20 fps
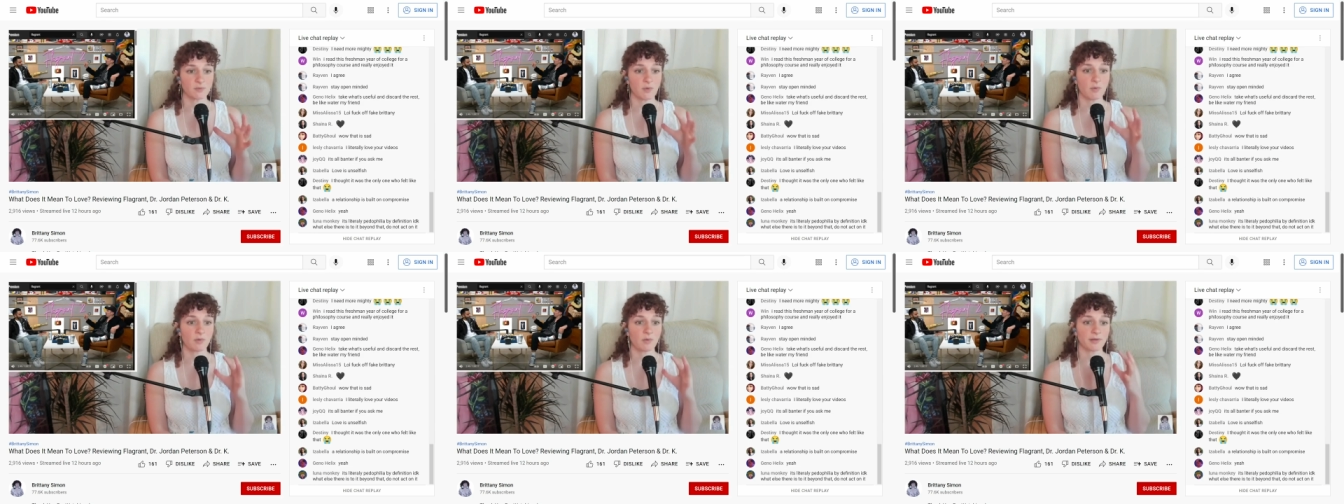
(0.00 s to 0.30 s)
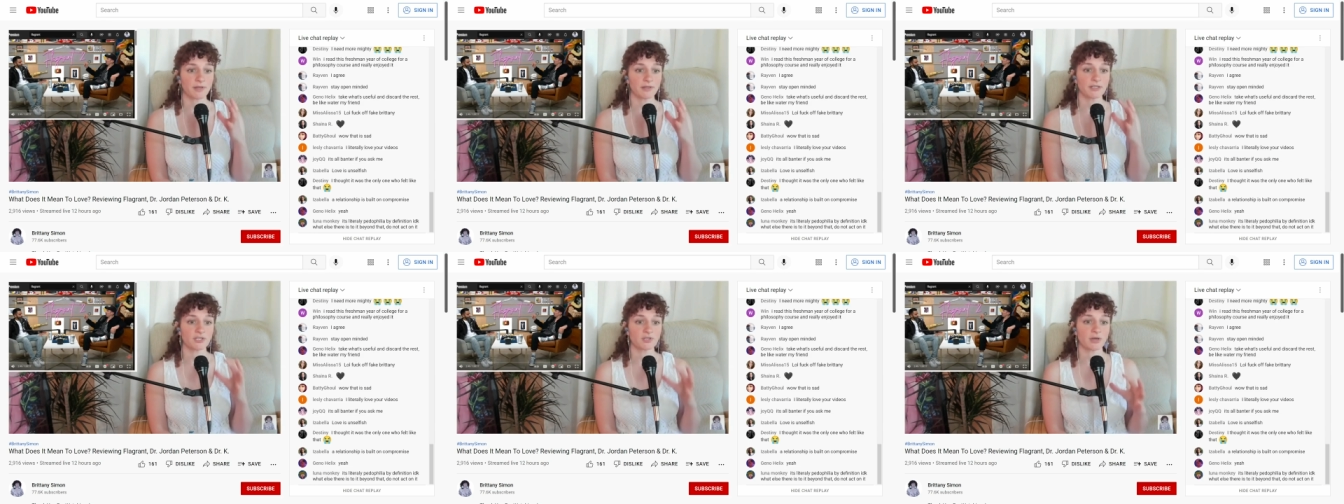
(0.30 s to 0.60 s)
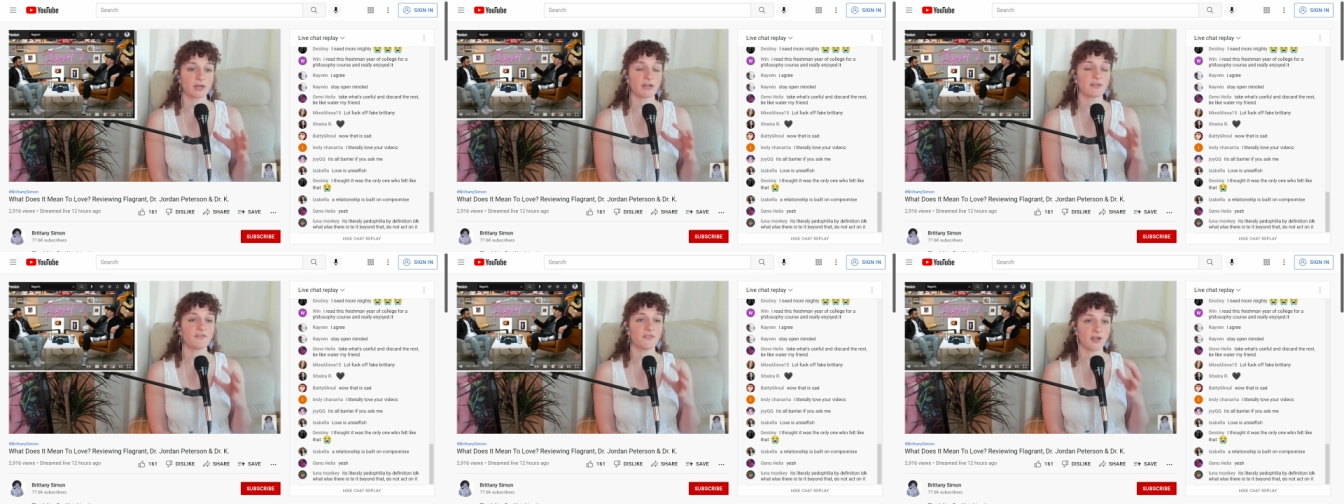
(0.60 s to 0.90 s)
what we're really
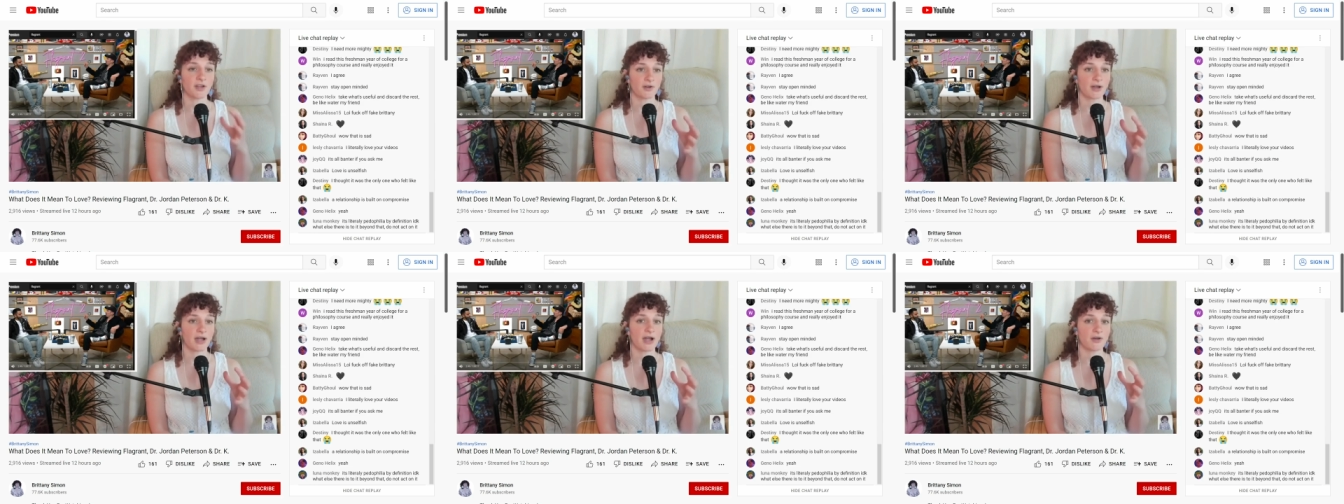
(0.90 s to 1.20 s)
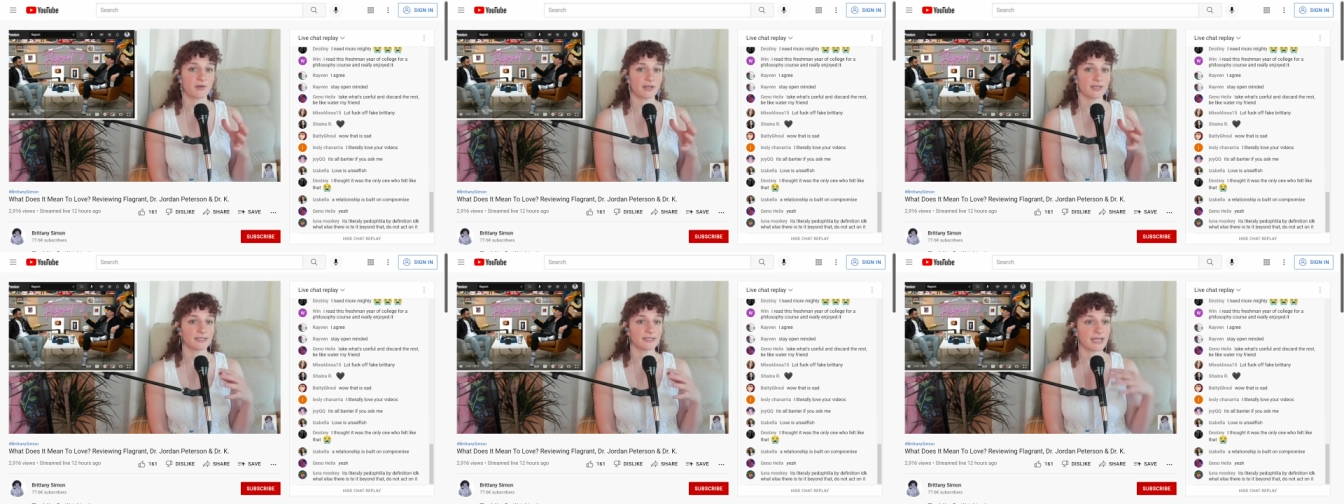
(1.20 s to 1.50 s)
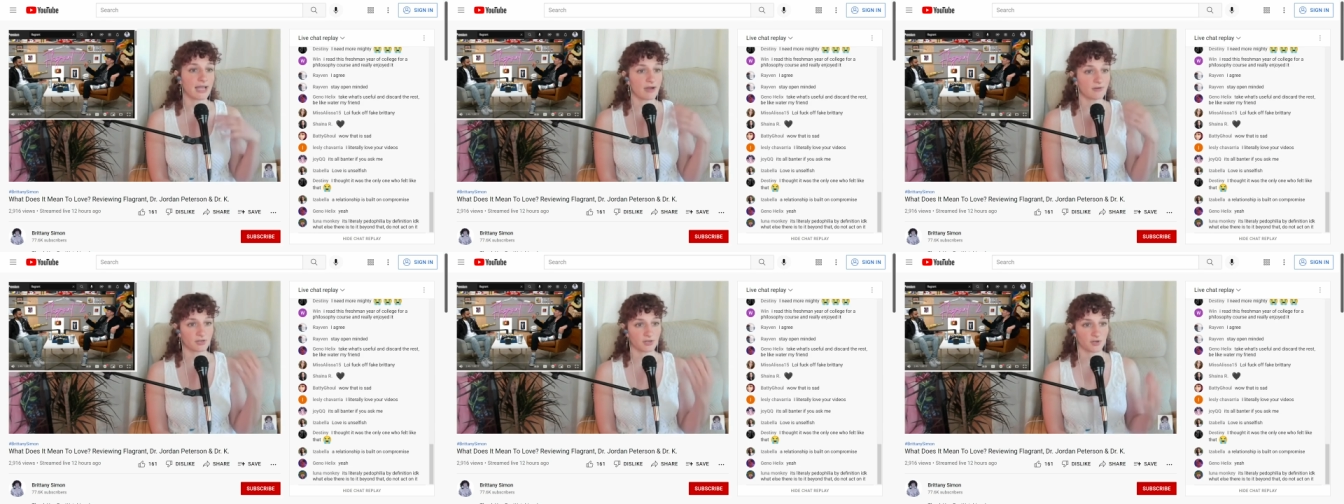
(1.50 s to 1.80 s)
trying to figure out is
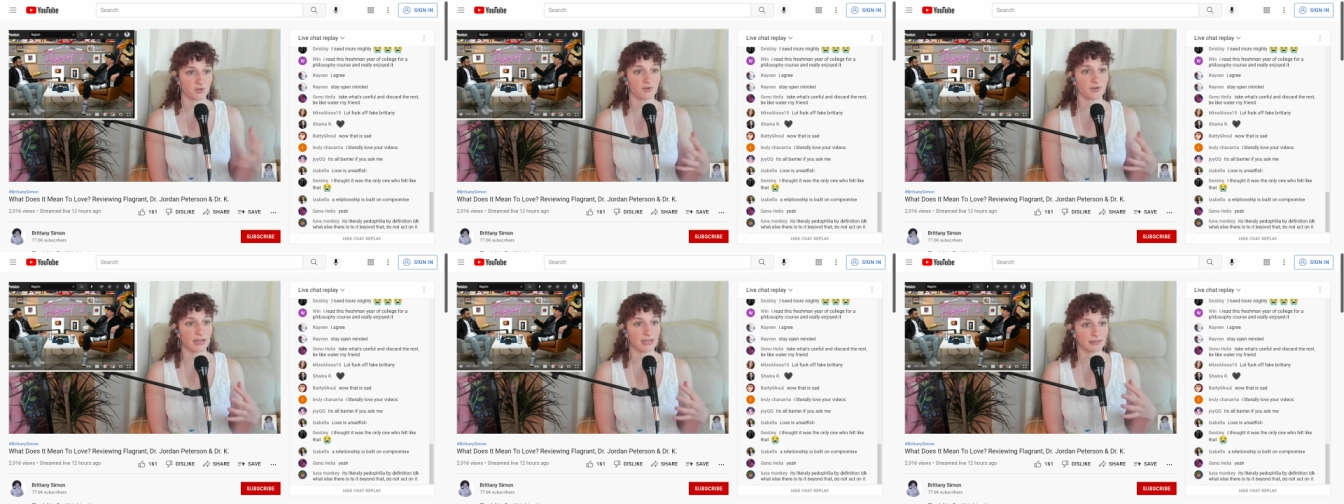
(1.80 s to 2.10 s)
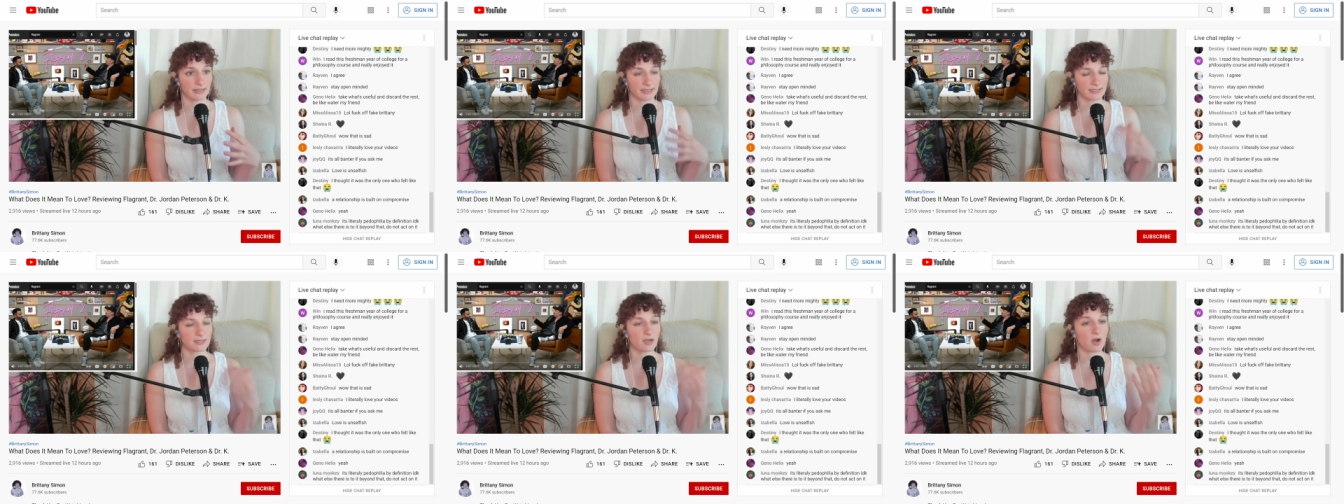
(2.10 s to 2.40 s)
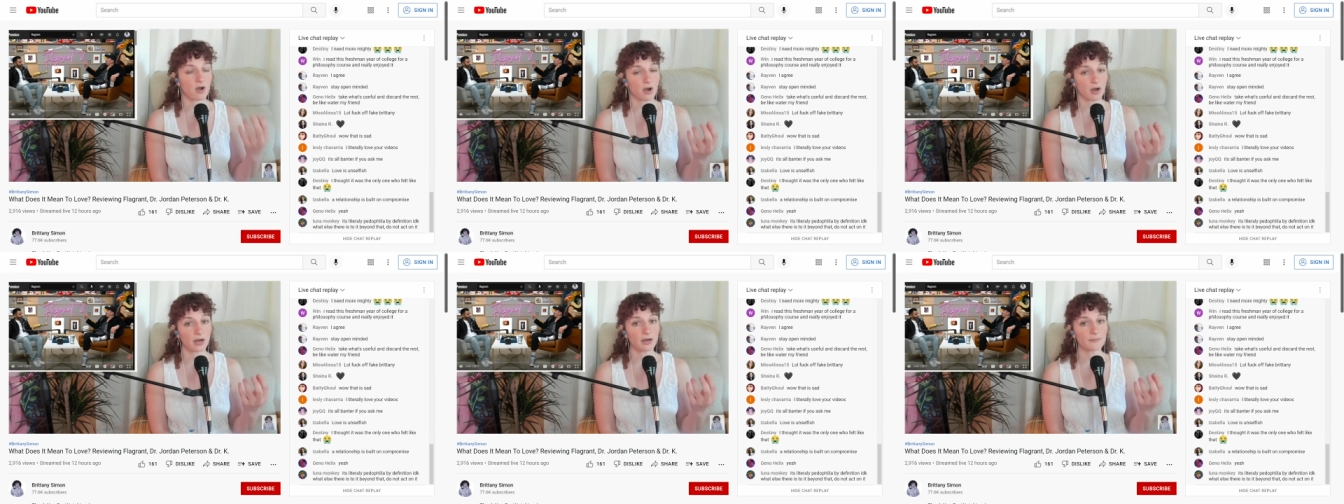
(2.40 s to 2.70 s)
how to create less
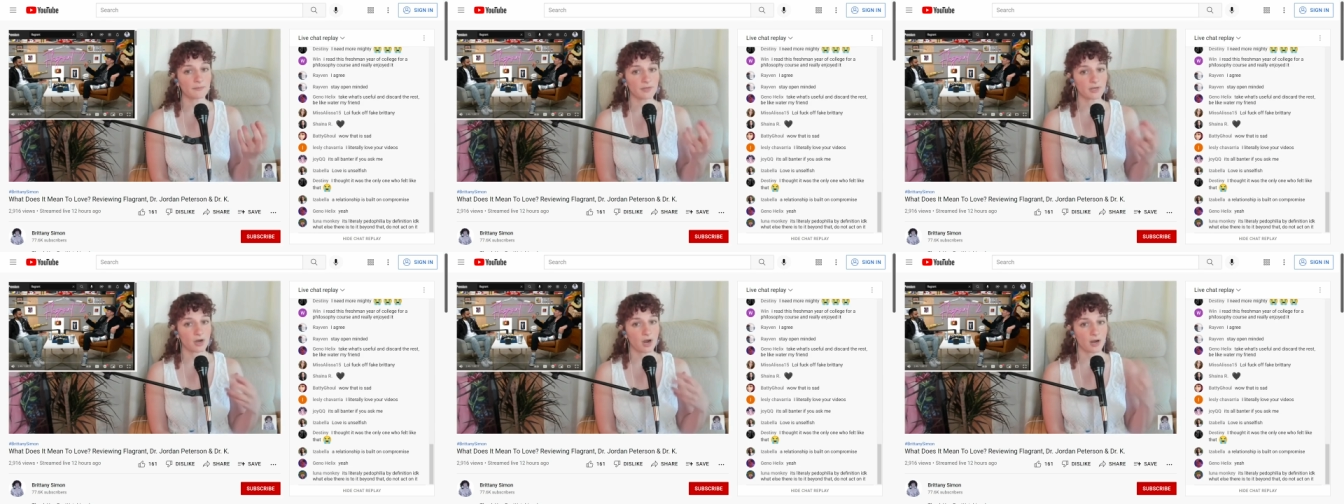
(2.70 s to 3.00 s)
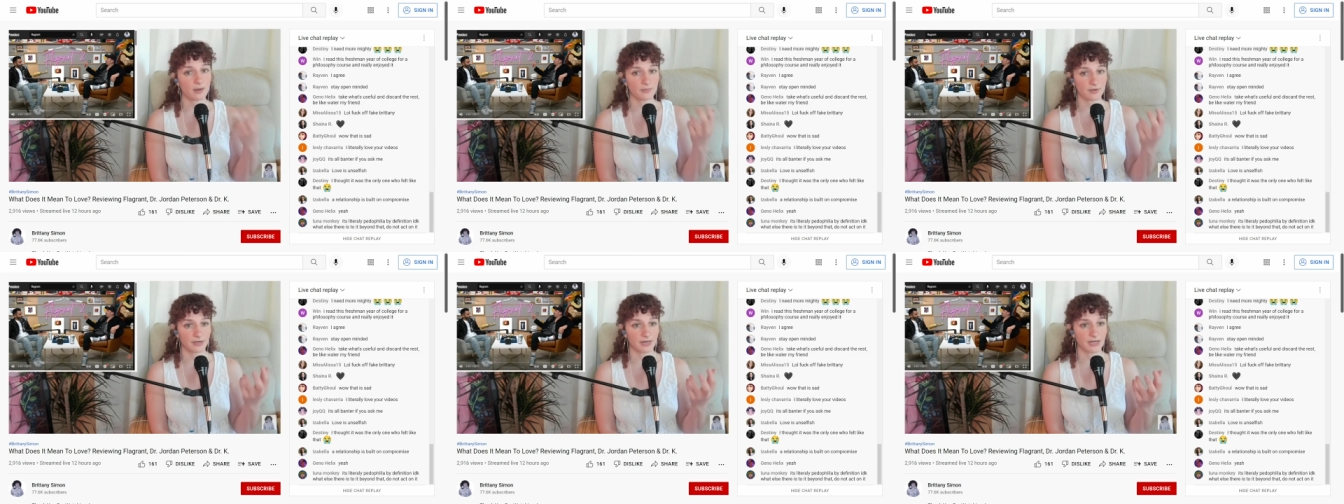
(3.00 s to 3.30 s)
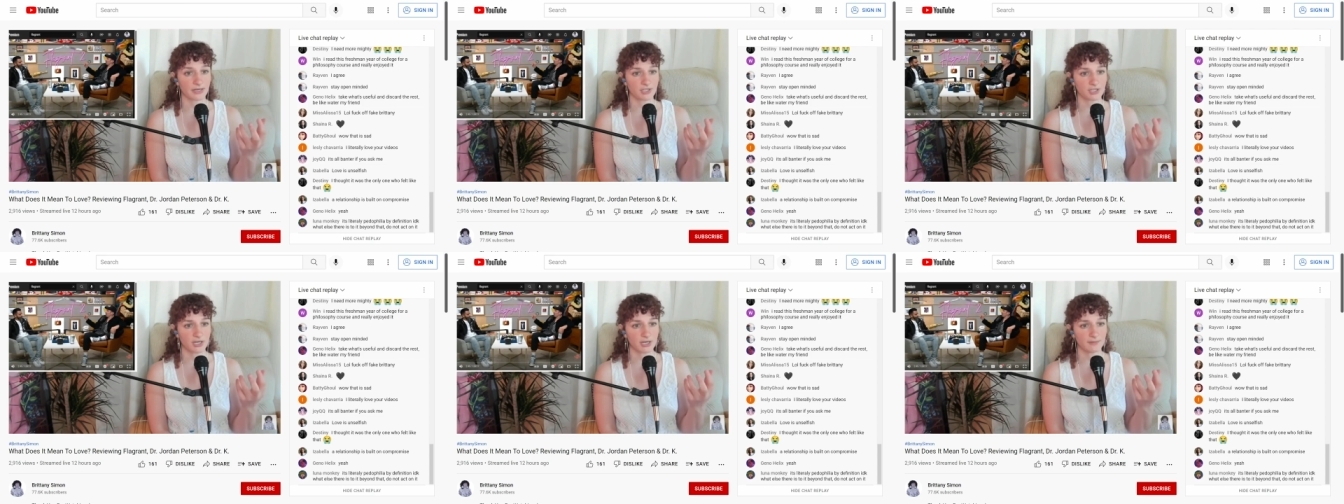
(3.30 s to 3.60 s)
harm and harm
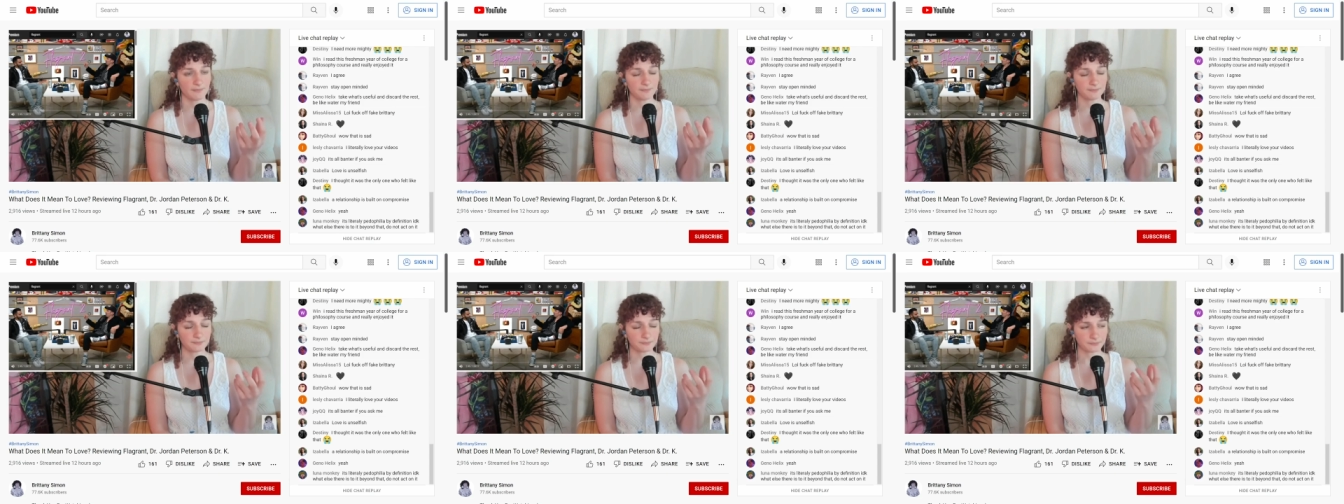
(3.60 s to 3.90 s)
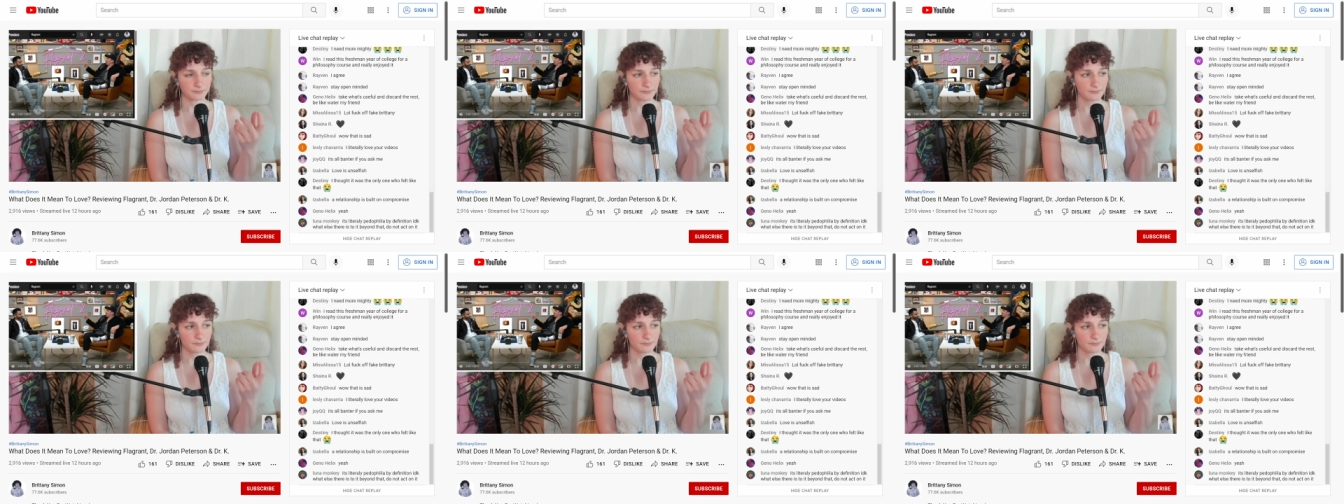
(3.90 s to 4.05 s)
reduction.